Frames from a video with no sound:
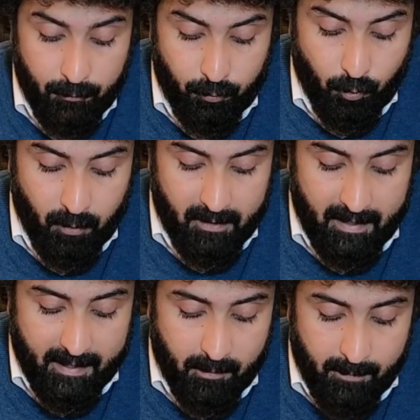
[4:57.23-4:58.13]
So
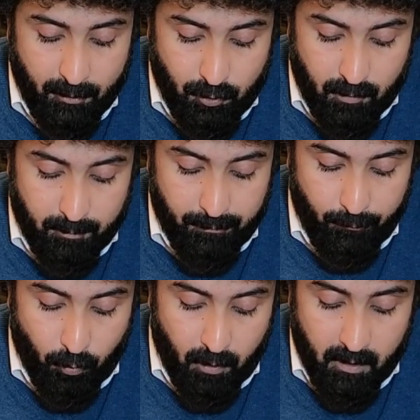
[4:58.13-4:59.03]
like I mentioned
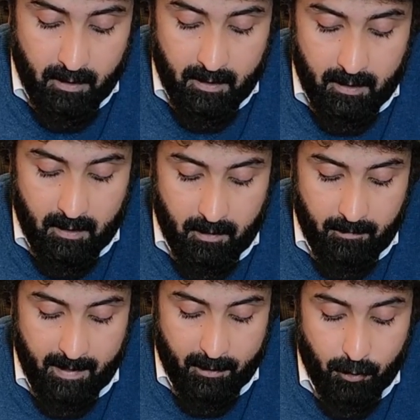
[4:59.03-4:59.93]
before,
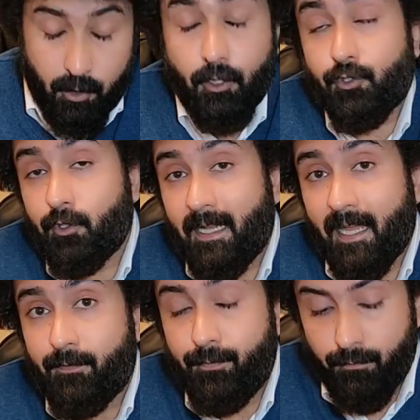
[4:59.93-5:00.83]
agricultural,
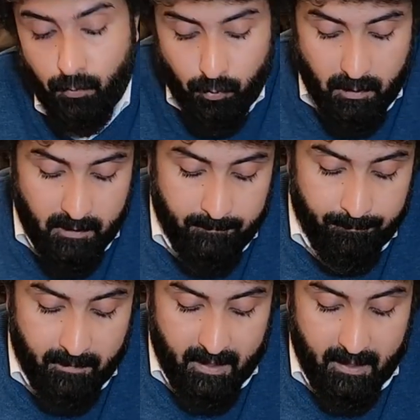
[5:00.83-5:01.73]
agri-food,
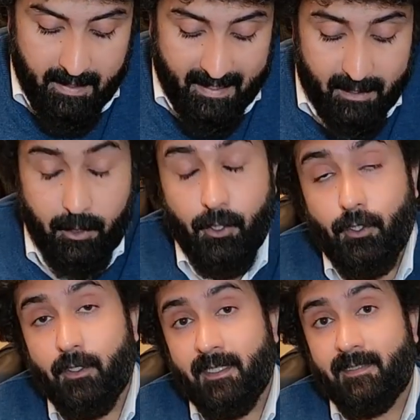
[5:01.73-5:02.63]

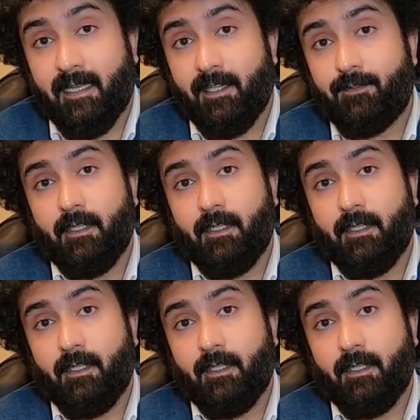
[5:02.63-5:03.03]
healthcare, science,